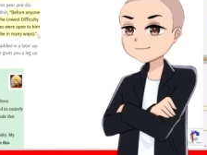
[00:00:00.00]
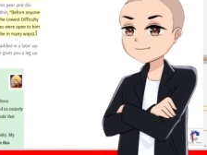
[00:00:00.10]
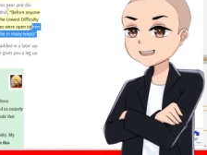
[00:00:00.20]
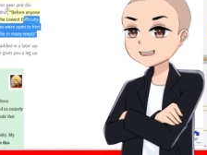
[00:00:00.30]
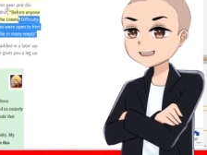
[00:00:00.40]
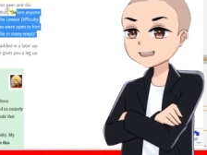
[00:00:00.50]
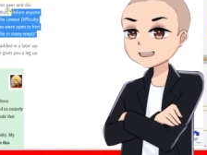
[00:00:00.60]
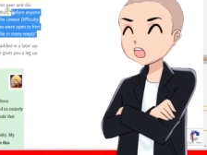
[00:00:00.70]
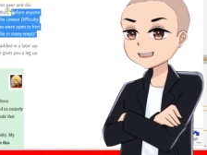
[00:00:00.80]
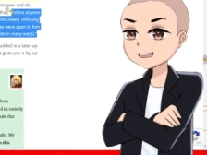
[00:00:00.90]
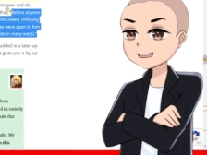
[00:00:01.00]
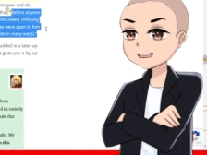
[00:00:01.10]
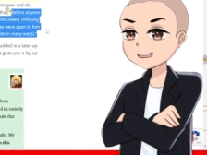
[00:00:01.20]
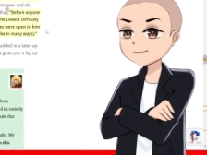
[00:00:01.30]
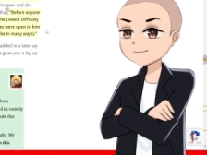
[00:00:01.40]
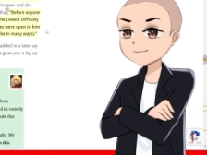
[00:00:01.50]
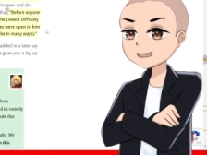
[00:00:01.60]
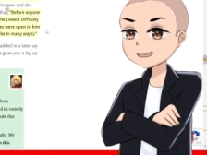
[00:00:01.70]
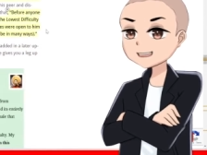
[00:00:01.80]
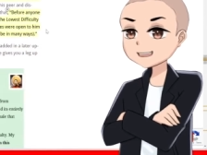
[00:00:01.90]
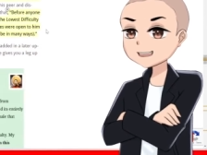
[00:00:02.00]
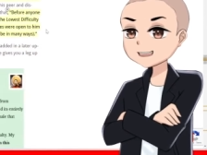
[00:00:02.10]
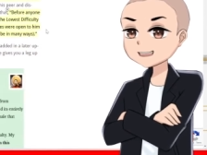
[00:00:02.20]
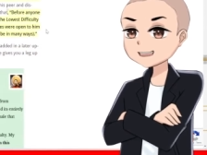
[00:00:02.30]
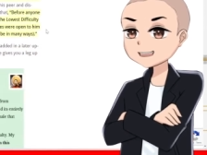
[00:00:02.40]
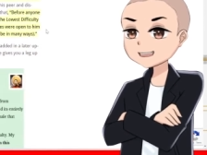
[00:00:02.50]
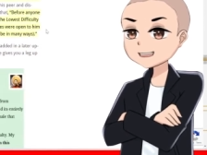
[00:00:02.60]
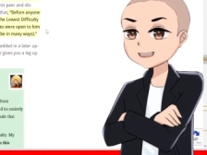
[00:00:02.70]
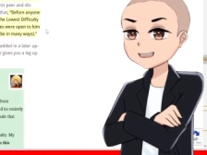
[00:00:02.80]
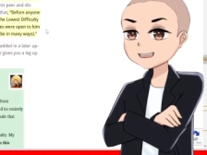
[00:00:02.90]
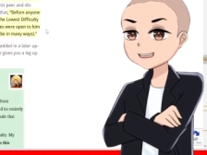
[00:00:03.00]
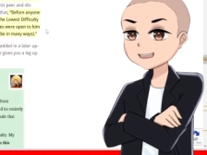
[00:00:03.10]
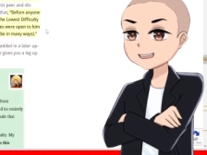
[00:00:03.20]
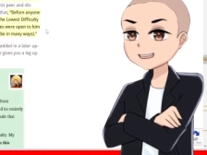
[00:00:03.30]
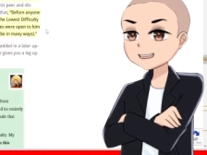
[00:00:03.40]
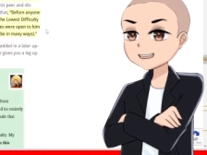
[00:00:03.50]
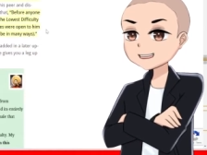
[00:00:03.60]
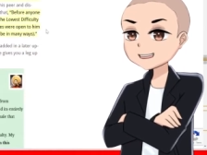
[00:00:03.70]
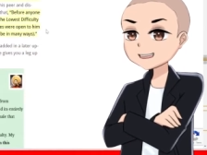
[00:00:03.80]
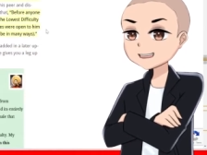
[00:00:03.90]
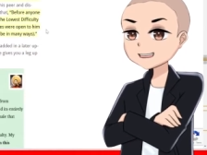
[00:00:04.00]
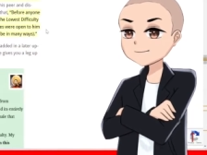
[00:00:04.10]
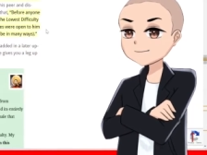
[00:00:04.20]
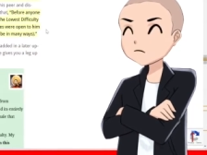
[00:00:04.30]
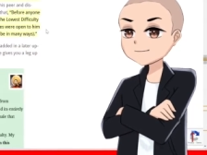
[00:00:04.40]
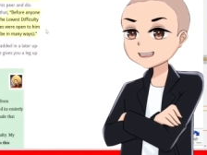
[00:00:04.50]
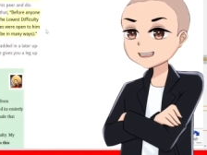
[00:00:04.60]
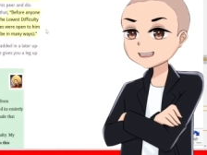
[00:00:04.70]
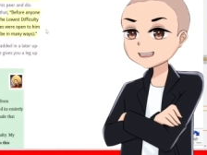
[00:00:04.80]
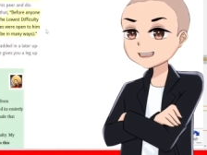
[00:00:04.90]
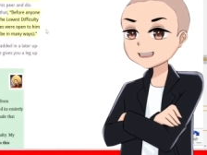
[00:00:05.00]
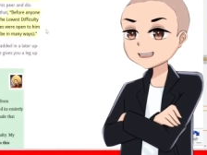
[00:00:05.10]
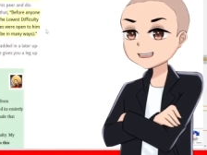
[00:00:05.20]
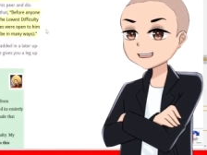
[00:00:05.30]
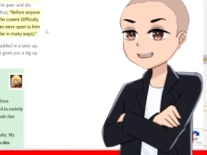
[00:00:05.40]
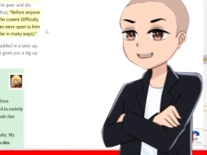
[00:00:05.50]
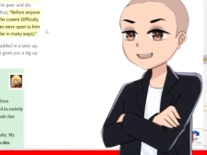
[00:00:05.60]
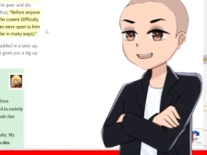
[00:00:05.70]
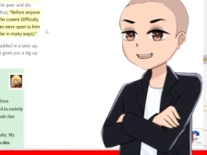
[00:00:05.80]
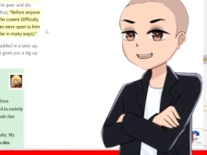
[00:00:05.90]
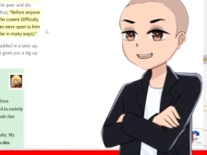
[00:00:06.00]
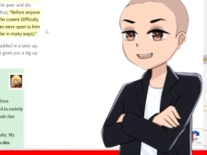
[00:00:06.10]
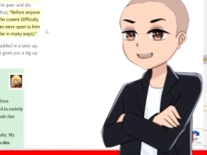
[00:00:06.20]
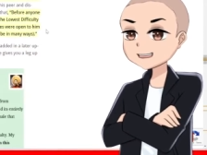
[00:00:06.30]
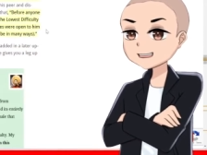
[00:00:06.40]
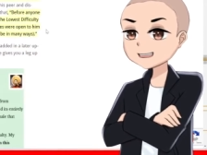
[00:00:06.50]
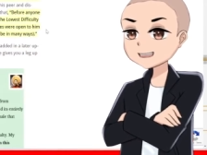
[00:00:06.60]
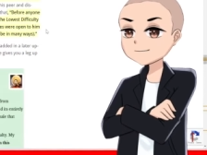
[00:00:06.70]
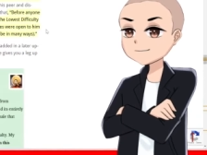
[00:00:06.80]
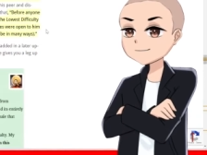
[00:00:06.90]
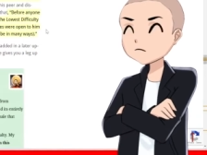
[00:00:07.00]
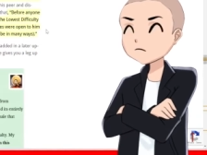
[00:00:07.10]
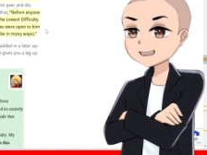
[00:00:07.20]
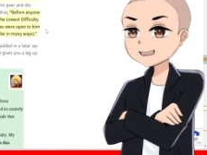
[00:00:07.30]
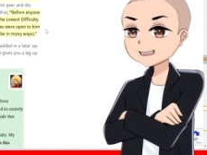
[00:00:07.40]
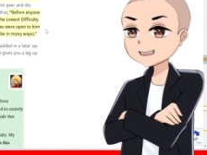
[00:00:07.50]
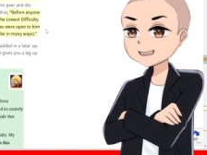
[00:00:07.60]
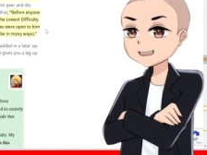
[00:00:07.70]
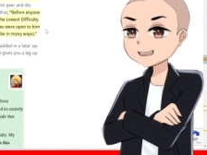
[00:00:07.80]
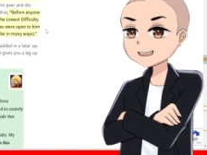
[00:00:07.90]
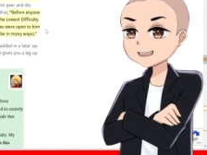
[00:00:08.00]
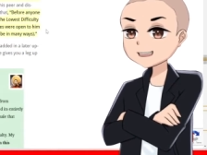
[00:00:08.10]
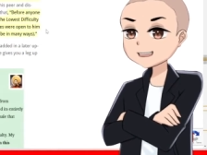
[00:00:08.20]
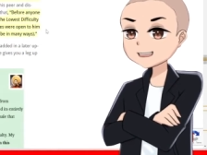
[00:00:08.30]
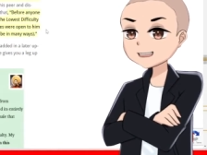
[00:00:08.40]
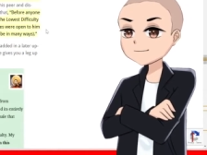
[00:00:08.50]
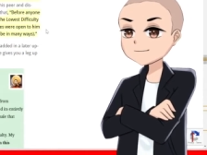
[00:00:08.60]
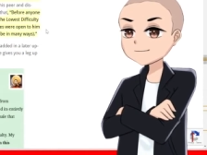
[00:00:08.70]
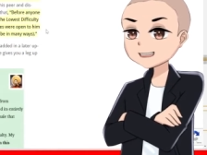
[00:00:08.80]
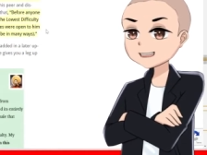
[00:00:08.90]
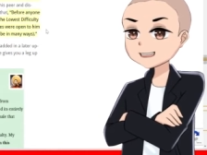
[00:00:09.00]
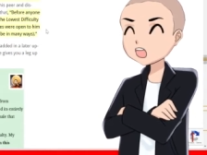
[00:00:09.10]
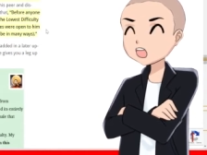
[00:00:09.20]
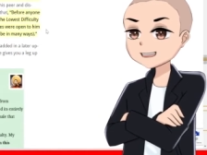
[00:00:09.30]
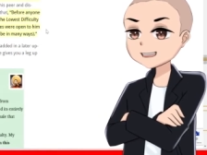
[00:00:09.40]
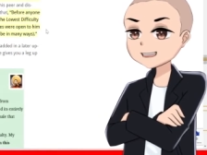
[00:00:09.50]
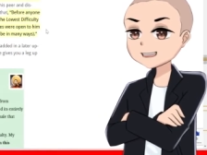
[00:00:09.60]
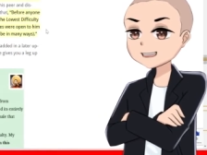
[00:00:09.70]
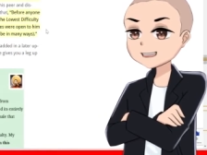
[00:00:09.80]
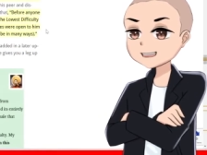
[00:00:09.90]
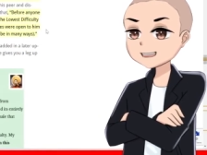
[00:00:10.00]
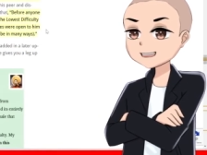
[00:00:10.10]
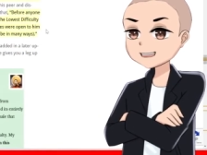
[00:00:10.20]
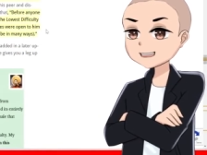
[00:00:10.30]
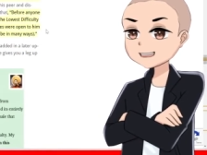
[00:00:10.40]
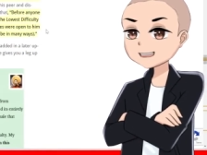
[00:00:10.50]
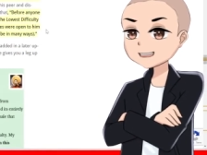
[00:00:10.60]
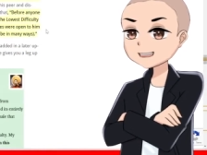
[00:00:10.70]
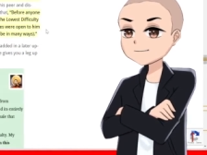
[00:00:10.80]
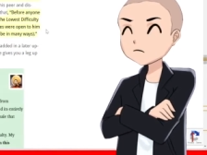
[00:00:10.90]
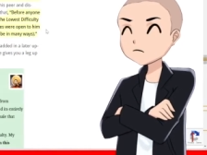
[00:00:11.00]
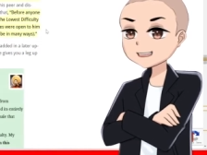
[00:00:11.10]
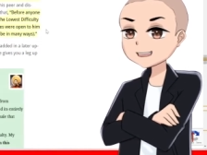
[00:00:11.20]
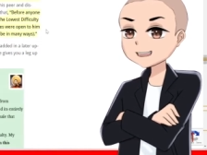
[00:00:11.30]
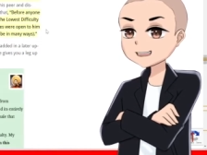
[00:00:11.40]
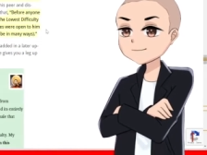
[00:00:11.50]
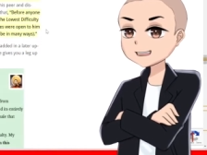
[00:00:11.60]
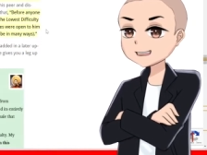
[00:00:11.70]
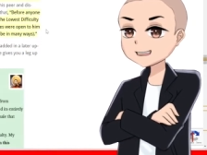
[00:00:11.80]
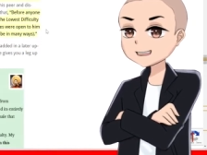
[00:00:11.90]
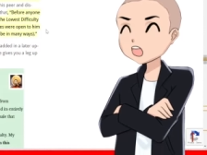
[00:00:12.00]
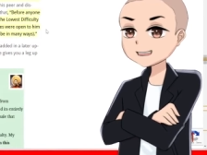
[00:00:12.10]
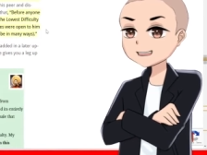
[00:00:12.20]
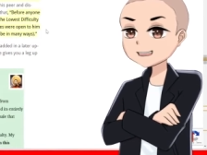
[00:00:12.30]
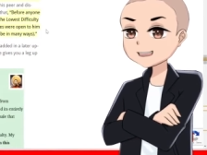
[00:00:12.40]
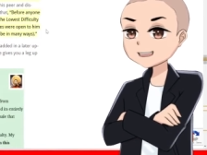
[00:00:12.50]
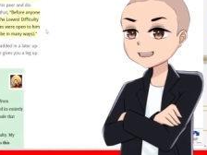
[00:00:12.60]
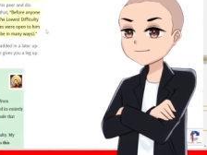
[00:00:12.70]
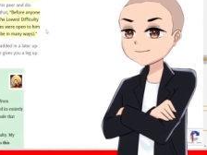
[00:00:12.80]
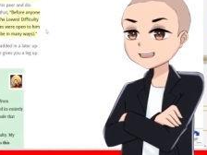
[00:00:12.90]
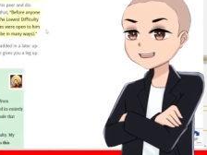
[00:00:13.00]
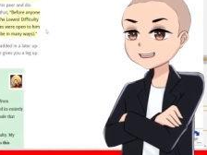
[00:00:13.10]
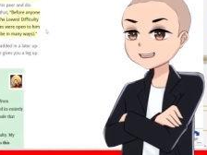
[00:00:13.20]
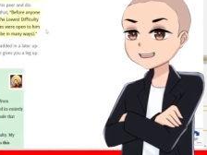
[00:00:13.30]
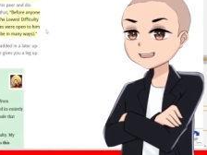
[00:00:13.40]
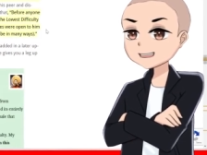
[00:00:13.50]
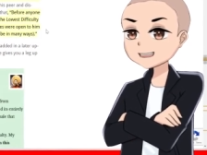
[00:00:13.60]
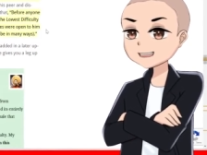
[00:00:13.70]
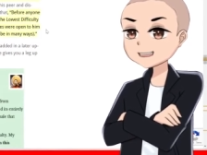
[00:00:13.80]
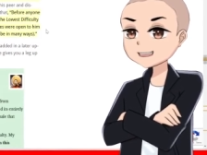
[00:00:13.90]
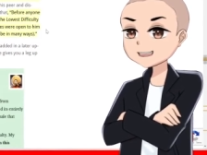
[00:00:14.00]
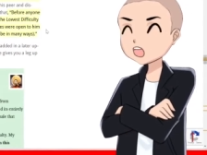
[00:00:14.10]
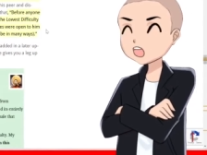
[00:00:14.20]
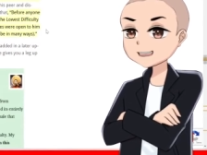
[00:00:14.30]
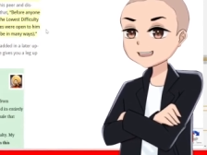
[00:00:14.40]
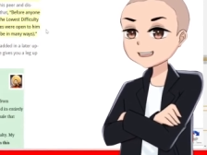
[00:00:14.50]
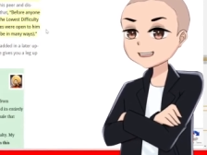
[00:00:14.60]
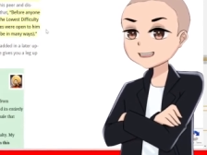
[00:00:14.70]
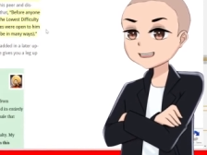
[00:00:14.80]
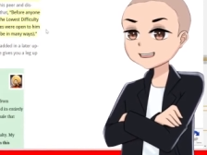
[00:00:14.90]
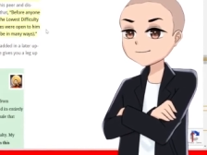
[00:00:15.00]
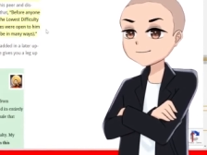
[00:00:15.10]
In other words, he's saying, "Oh, because he lives he lives in the West in America, and he's a white male, he's more likely to succeed." If you live in America, yes, your chances of being successful in life in life are actually higher than most people around the world. That is very true.